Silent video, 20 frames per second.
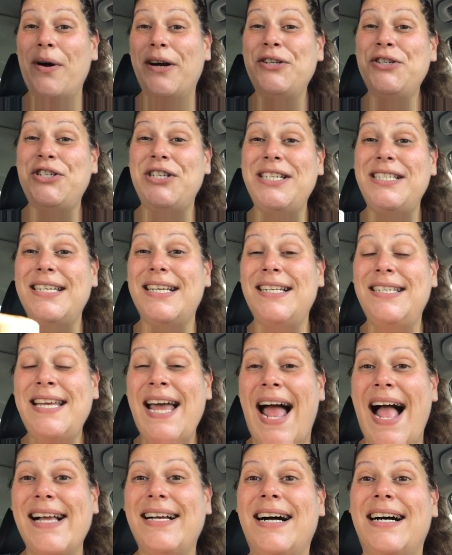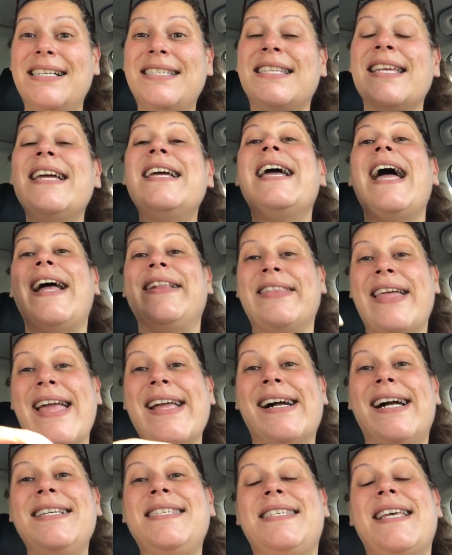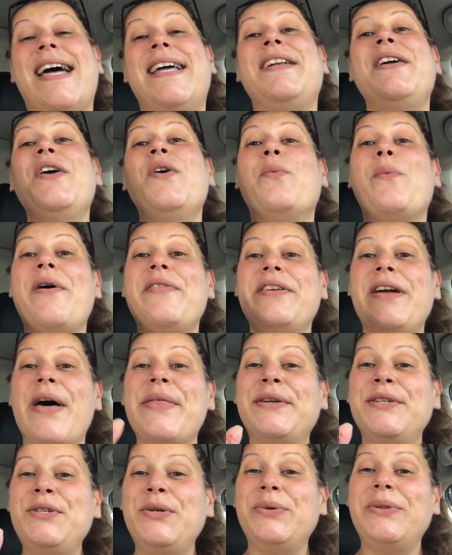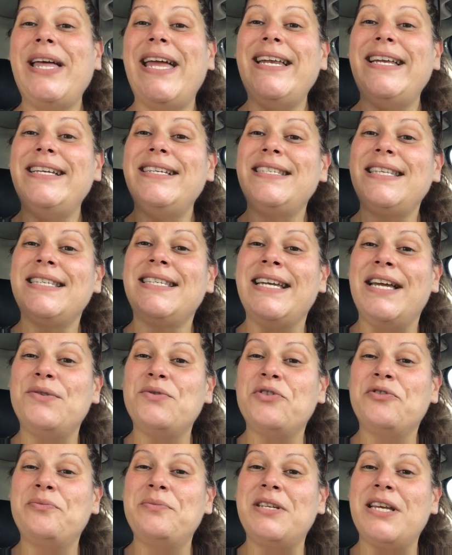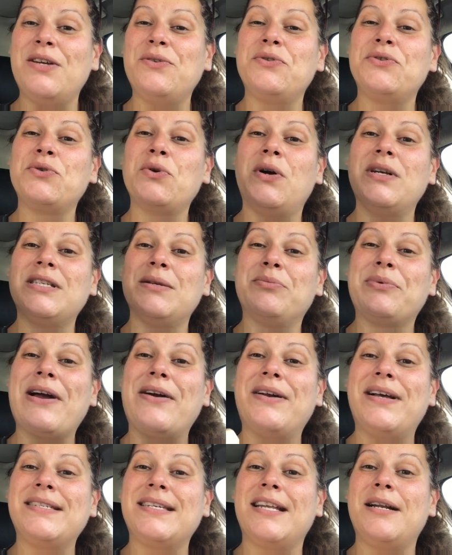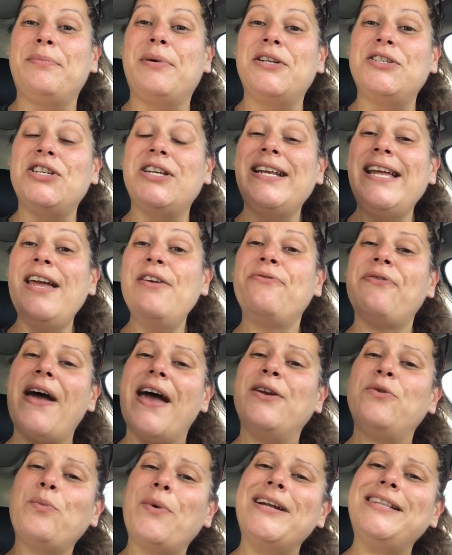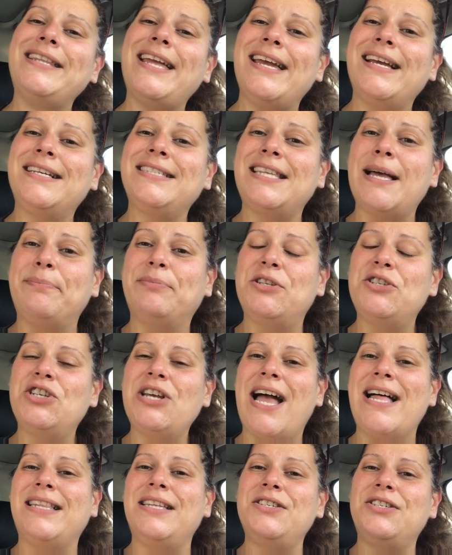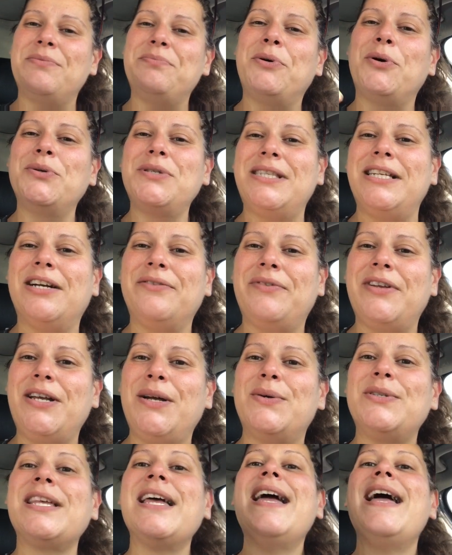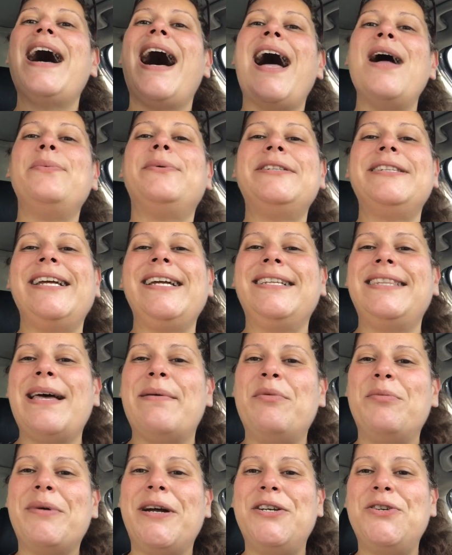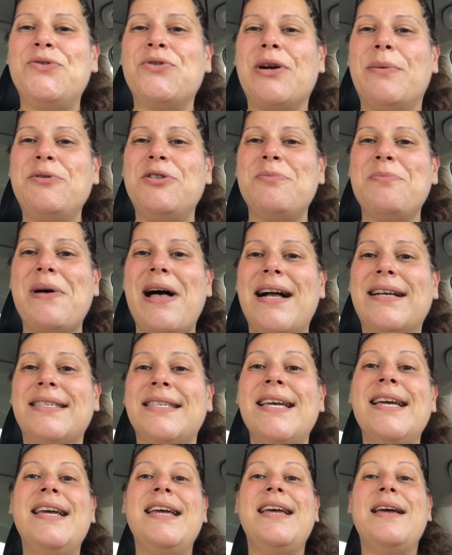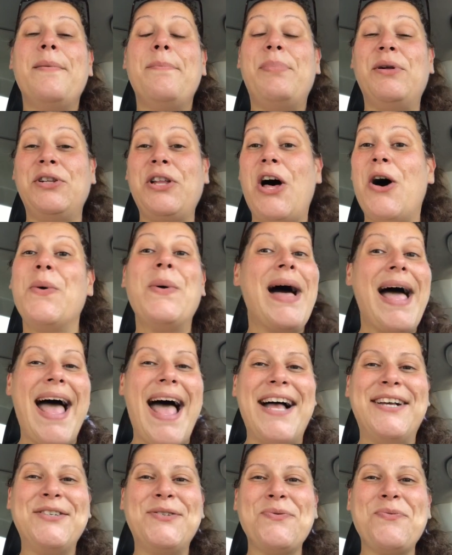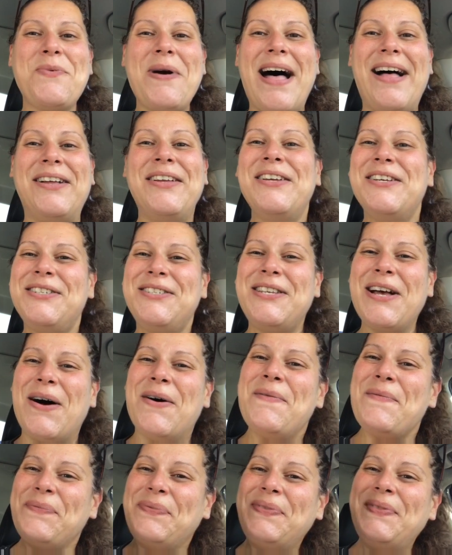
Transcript: where she did tag us. And like I said, when the other two ladies, Sandra from Sandra's Halls and Brown Eyes on a Budget, if and when they accept the challenge and post their videos, I will link them in my description box below as well. So